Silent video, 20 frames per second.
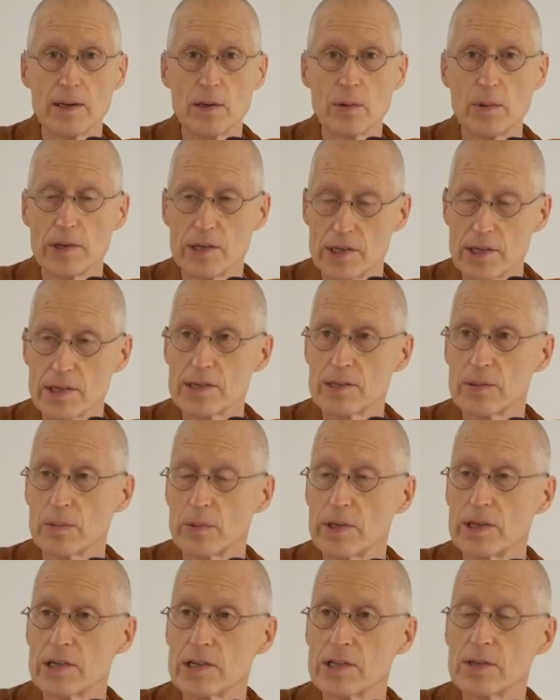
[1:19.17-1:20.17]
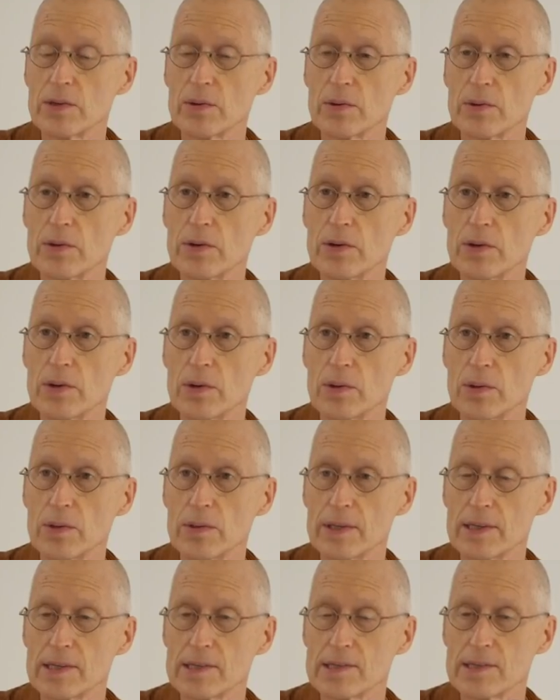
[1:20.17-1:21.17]
we just we just don't know.
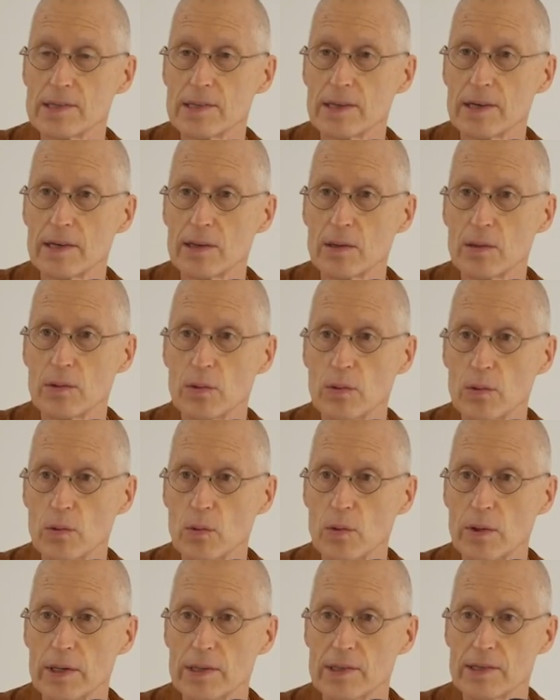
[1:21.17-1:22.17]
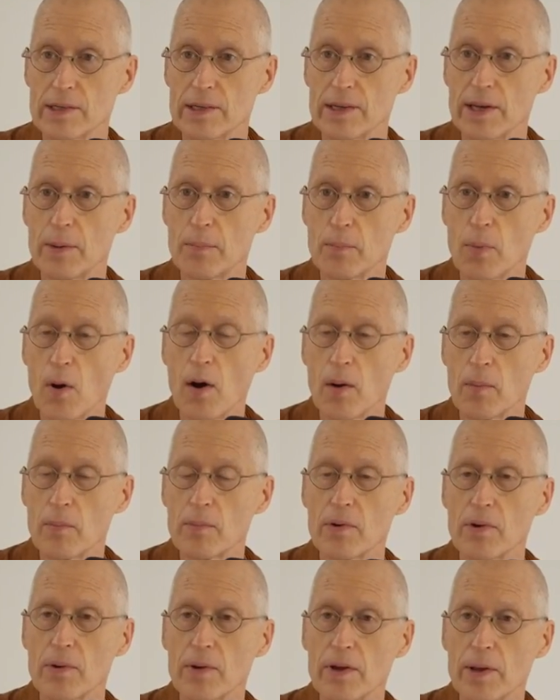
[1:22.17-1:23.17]
It's uh, it's an
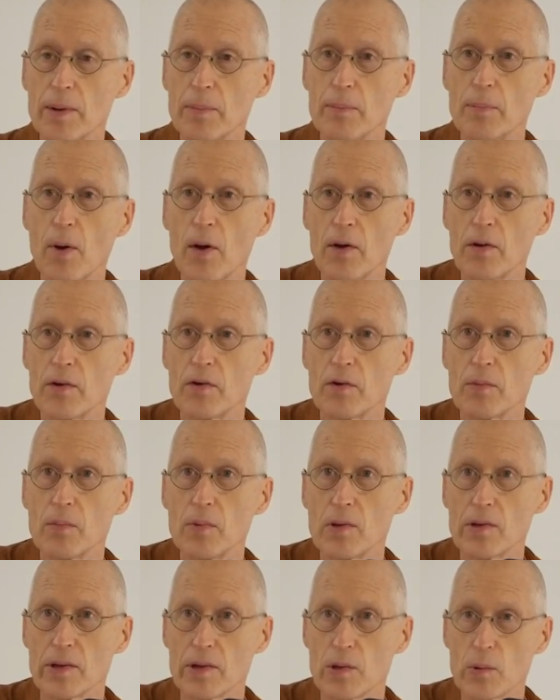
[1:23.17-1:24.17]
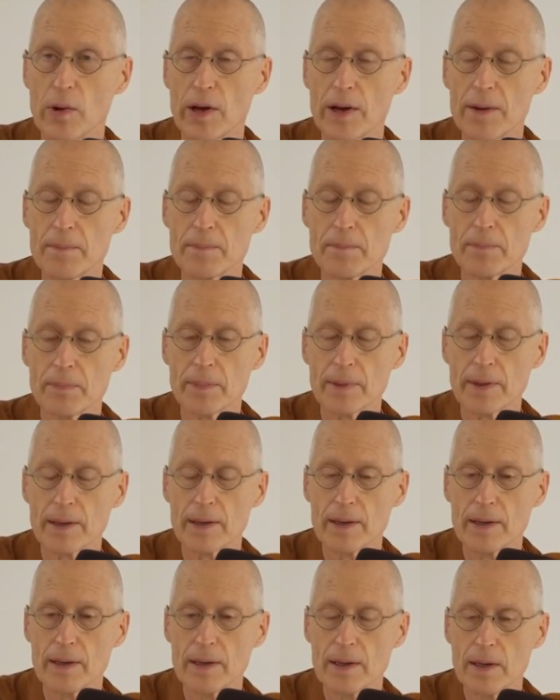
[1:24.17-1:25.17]
imponder imponderable in a way.
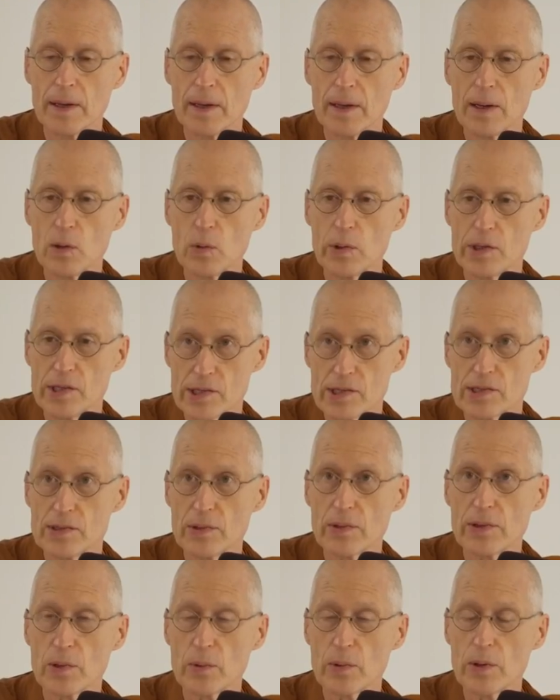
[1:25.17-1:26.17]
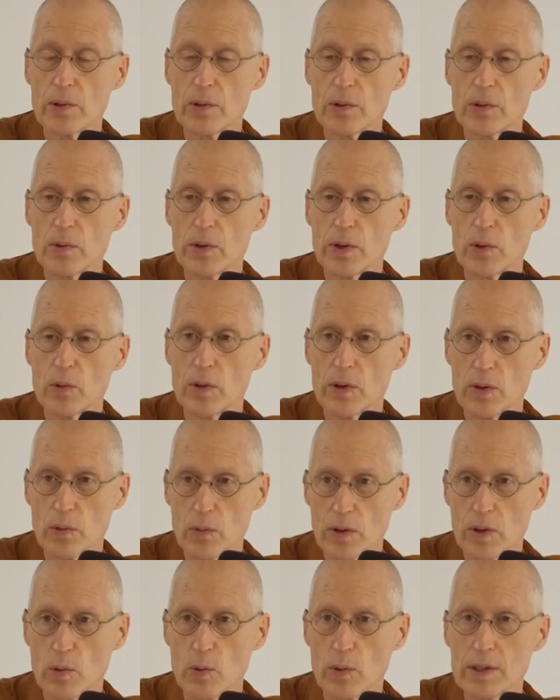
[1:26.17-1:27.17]
We just know that we, we, we,
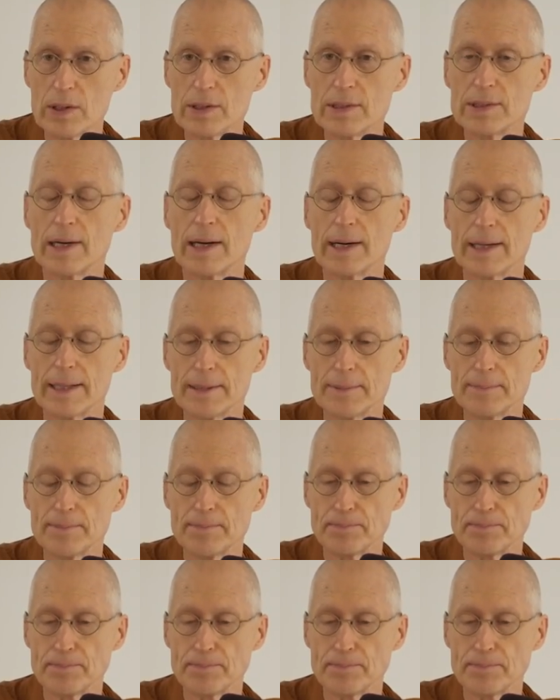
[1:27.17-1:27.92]
we will die.